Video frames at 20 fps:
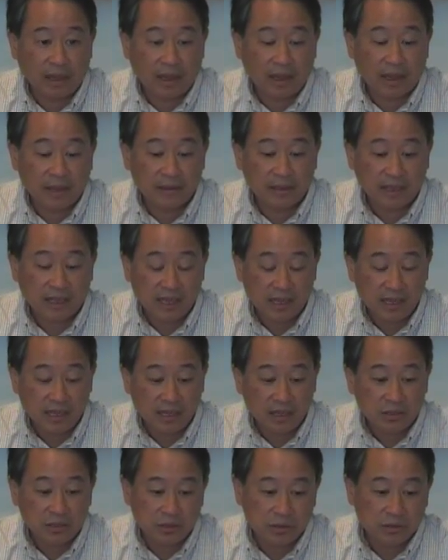Uh, the key
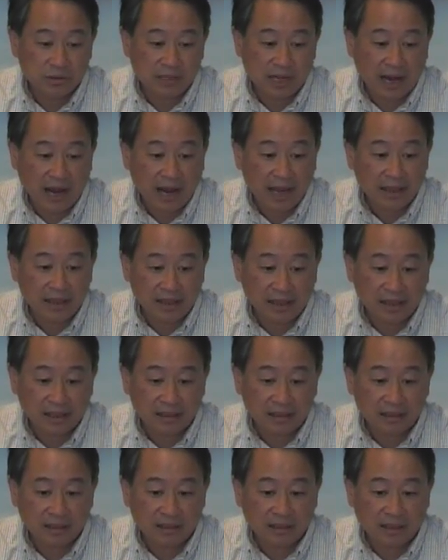issues that I
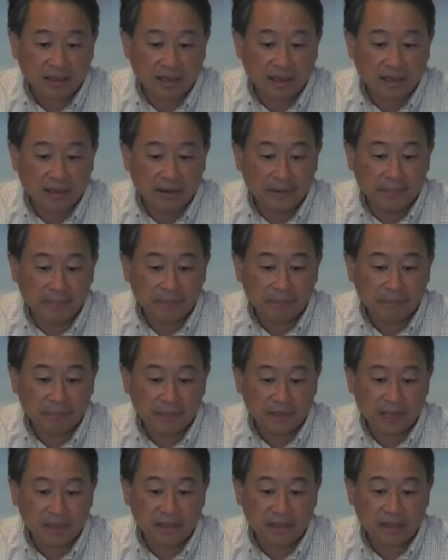think um,
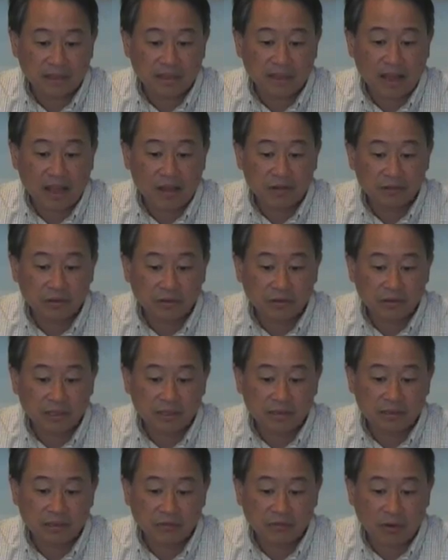that the council
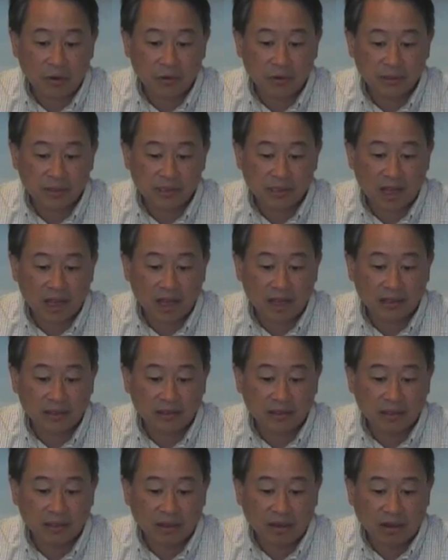needs to focus on
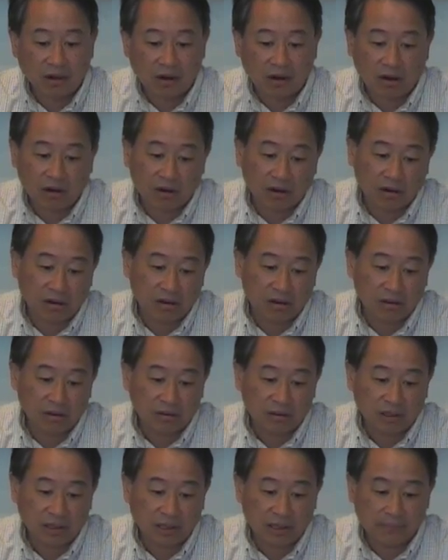are
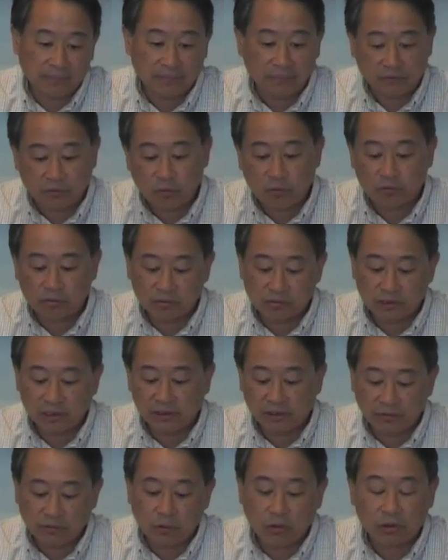um,
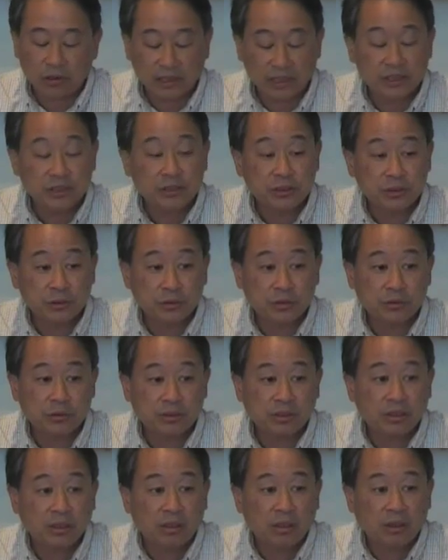really four issues.
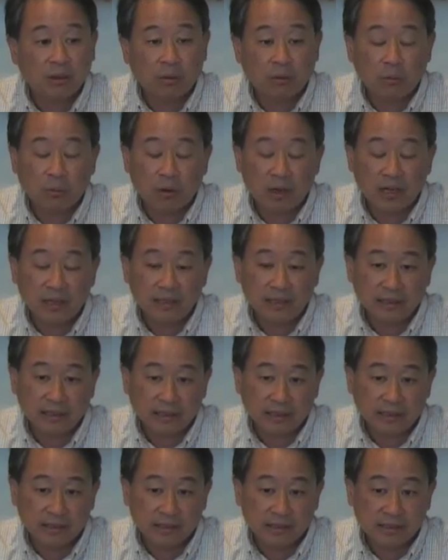One
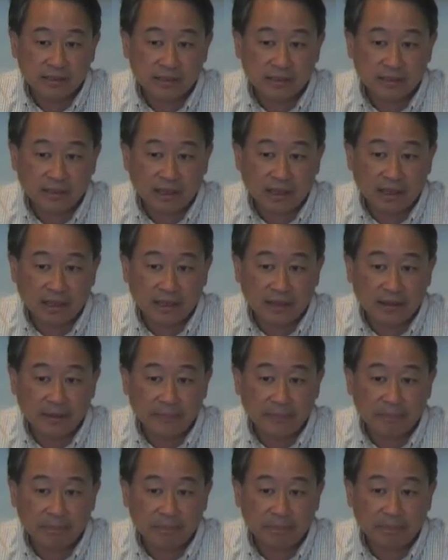is
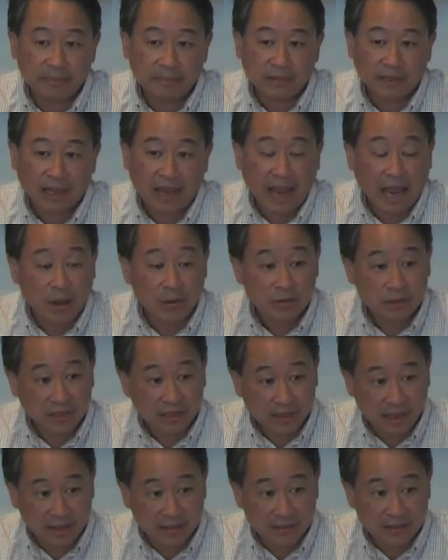um,
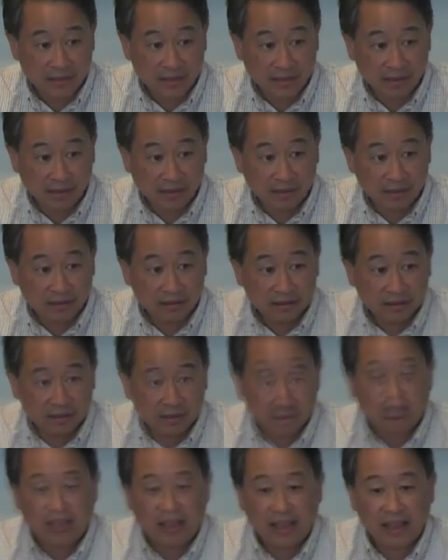housing density.
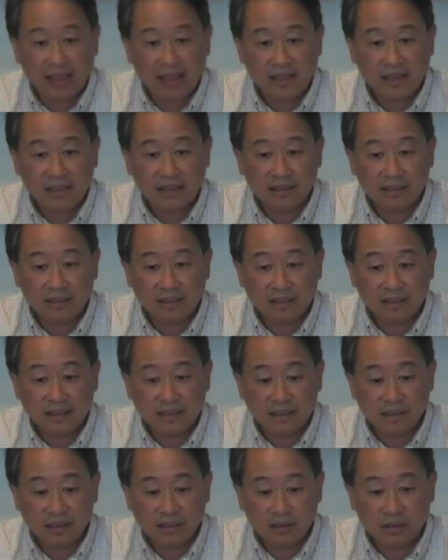They
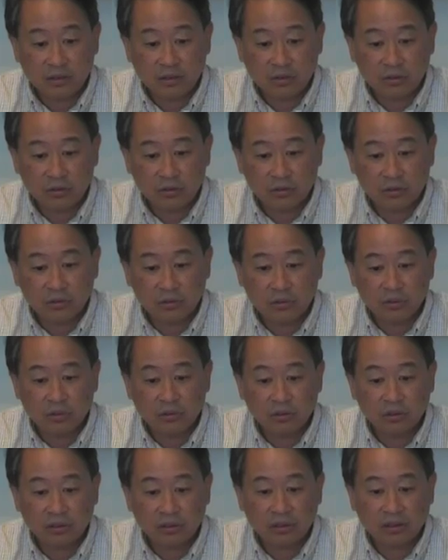need to
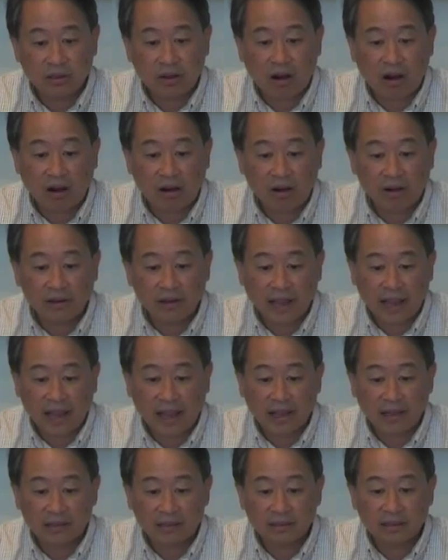look hard
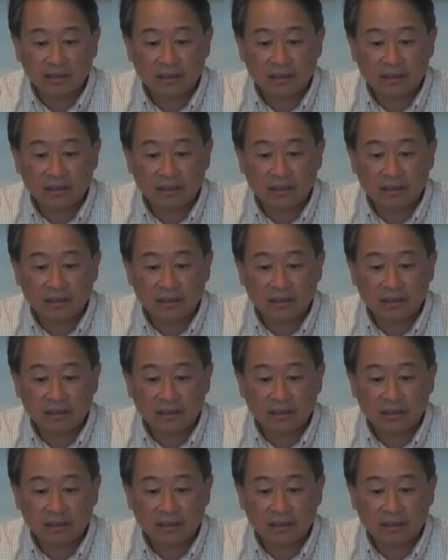at